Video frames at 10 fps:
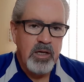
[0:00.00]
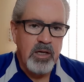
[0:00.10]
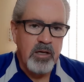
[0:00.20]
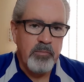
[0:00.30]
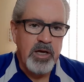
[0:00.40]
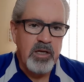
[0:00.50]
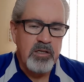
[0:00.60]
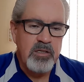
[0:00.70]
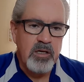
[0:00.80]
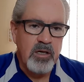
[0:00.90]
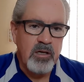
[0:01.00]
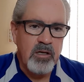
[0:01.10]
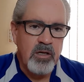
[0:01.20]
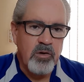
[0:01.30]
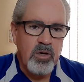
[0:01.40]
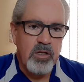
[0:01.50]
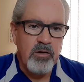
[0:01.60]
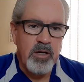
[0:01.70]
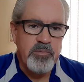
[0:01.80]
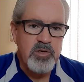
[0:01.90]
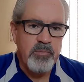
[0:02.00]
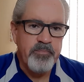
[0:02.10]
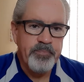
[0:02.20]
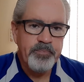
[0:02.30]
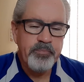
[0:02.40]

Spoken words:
might clear up some